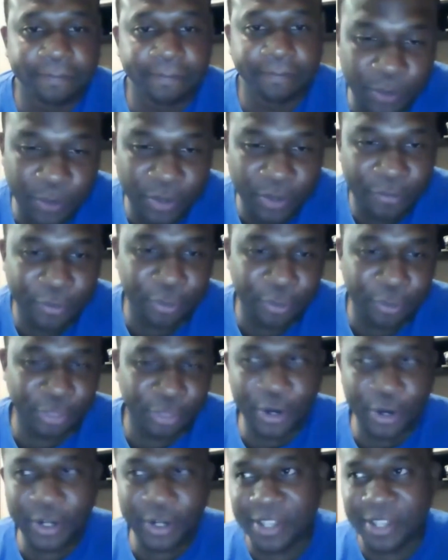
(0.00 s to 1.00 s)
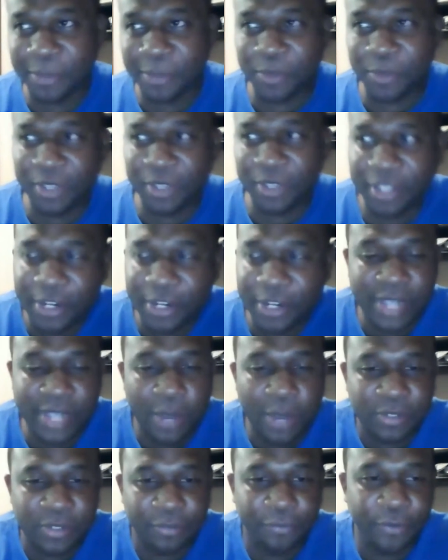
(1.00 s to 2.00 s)
Put it for 30-something years, I
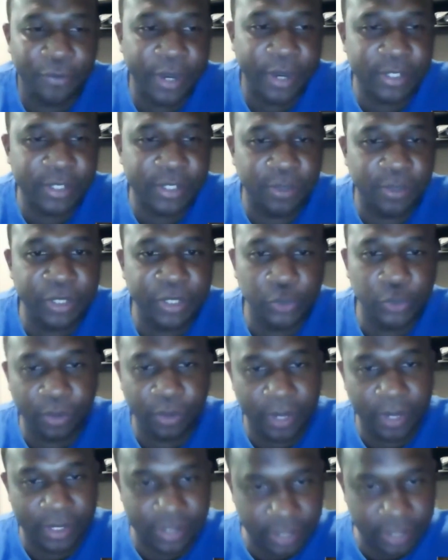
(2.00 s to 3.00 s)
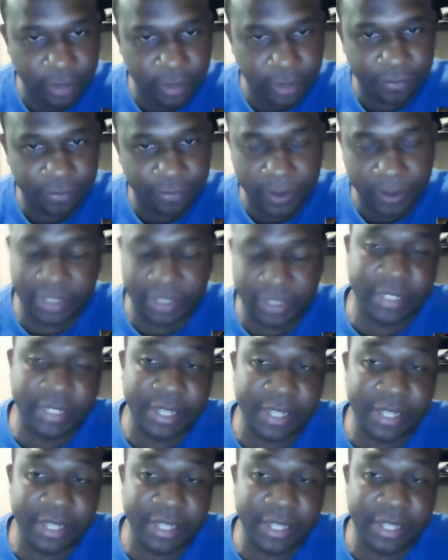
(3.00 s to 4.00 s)
was afraid to be true to myself because I
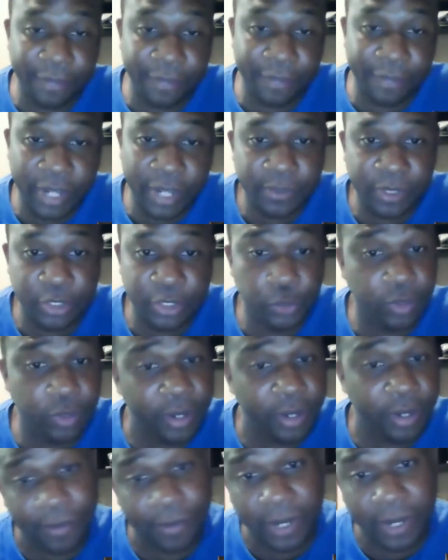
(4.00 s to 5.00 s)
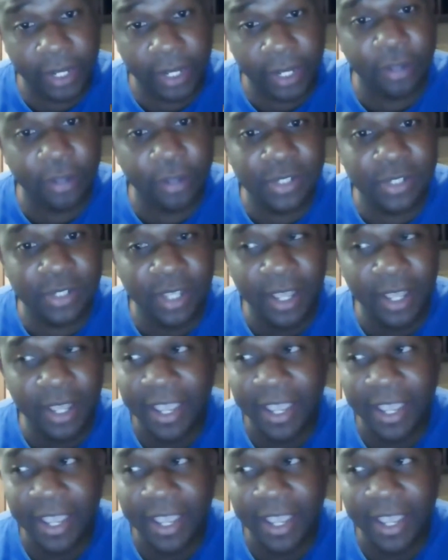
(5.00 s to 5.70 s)
felt I had to be true to everybody else.